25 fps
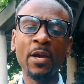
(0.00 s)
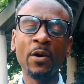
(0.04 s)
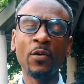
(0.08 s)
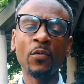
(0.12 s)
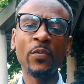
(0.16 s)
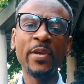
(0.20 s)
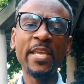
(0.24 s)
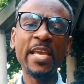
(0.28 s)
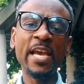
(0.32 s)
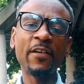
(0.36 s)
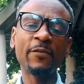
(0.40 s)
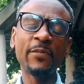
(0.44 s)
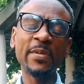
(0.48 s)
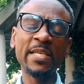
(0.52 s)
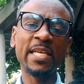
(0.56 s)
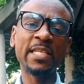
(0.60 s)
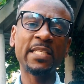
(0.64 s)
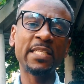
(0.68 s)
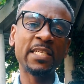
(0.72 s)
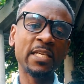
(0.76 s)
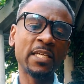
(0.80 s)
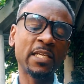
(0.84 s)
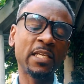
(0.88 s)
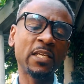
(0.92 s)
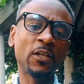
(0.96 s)
We have been
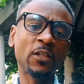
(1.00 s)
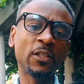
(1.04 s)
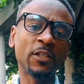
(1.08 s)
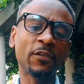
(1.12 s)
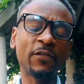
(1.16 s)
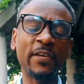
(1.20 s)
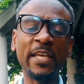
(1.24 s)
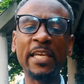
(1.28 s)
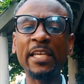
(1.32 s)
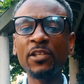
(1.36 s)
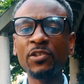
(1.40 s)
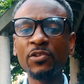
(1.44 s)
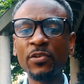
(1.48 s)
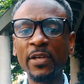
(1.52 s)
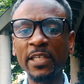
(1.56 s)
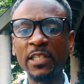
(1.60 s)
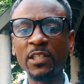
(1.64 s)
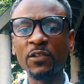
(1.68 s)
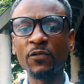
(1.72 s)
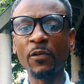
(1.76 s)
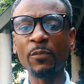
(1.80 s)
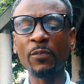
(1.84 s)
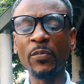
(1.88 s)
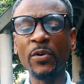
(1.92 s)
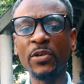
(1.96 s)
getting a lot of
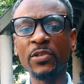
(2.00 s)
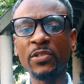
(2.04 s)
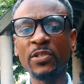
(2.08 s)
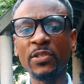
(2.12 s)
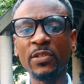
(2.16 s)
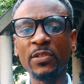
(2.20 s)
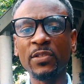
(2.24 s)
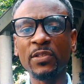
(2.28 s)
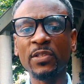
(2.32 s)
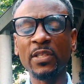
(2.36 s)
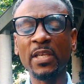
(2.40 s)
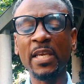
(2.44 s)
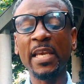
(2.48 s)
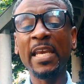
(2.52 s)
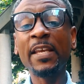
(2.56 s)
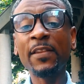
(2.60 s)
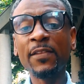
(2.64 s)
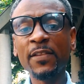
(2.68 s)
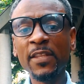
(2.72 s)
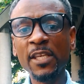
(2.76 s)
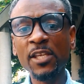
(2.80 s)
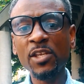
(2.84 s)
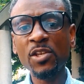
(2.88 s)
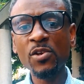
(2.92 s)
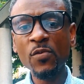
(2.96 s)
interest from persons
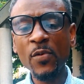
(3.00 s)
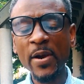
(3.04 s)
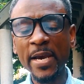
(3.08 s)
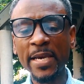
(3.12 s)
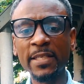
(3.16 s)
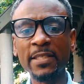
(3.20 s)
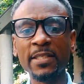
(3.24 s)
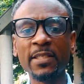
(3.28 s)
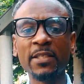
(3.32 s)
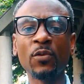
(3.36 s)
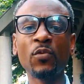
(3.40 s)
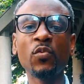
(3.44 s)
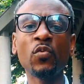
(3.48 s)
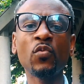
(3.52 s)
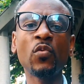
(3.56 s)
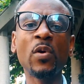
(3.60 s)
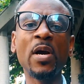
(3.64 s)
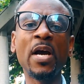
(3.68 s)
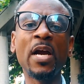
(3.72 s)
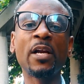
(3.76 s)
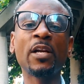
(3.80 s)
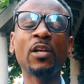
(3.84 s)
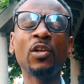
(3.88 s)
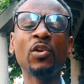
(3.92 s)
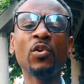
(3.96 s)
in the US who
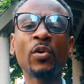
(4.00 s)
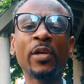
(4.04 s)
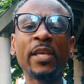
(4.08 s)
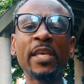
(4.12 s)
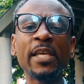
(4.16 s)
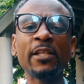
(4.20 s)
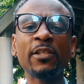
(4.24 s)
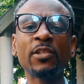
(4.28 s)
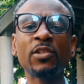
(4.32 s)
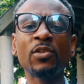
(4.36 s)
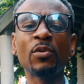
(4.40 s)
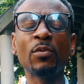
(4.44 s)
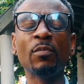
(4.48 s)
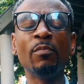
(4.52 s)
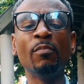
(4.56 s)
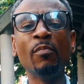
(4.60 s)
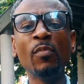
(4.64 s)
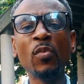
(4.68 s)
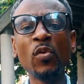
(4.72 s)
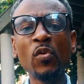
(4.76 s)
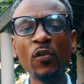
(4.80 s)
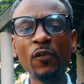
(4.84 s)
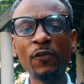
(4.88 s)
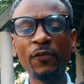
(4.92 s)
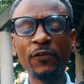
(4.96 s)
are looking to
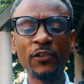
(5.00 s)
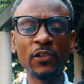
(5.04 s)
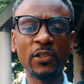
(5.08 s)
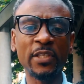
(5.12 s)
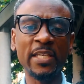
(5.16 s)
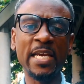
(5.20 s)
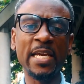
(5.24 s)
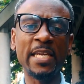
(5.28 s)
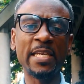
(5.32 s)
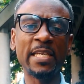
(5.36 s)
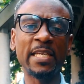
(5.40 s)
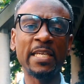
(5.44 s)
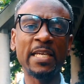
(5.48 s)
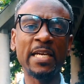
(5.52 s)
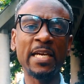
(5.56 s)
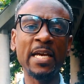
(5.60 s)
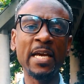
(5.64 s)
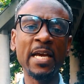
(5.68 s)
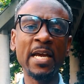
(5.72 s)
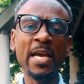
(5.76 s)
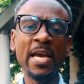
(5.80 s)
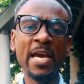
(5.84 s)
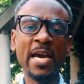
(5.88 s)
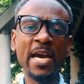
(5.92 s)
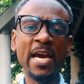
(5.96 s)
move to Canada
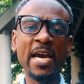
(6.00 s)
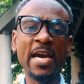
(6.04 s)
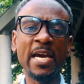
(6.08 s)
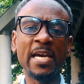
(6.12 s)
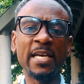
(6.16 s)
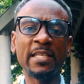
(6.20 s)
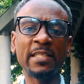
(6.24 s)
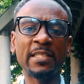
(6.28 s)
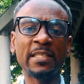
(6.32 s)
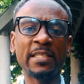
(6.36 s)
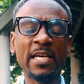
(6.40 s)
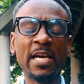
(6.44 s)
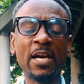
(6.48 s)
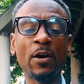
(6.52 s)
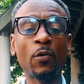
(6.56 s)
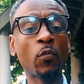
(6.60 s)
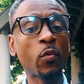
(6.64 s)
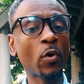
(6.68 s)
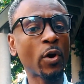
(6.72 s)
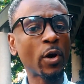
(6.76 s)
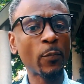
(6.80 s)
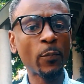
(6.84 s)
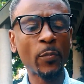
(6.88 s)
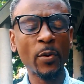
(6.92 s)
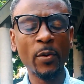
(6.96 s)
as
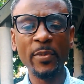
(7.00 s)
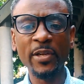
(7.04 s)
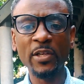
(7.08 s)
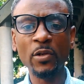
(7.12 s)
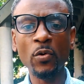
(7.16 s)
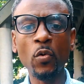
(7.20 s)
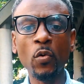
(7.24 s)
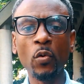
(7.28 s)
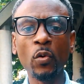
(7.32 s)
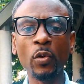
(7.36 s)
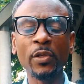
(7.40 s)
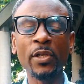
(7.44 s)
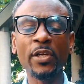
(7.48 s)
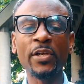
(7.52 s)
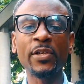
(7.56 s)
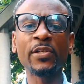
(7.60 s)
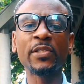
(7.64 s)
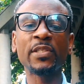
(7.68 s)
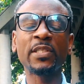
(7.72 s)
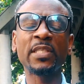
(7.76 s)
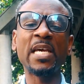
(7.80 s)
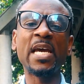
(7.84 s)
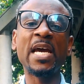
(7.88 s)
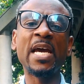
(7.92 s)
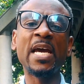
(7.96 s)
work permit
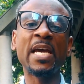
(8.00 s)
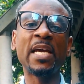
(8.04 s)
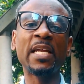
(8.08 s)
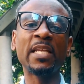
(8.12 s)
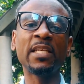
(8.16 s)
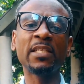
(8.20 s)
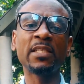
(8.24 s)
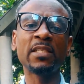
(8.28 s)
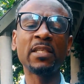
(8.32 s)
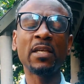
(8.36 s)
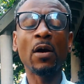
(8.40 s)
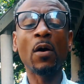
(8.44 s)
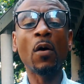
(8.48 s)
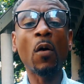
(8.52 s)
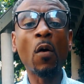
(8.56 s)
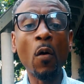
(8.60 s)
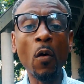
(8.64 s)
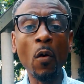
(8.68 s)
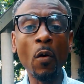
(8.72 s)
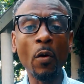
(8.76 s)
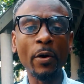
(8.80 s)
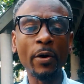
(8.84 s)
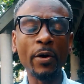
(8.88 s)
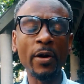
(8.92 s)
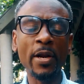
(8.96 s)
holders and
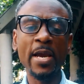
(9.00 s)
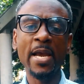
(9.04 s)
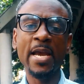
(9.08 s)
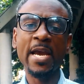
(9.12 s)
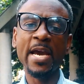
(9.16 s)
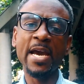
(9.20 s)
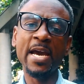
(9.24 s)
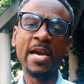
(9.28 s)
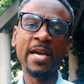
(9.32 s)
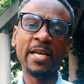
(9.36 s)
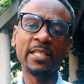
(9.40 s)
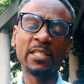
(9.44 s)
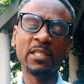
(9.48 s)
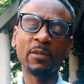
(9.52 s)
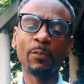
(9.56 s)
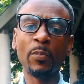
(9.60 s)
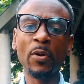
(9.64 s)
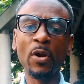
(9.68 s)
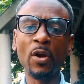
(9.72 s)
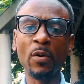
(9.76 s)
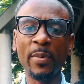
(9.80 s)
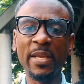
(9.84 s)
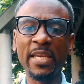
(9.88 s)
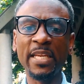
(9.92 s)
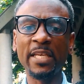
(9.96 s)
or as
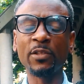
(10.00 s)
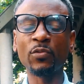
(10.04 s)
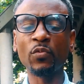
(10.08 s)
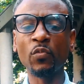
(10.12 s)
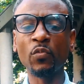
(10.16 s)
permanent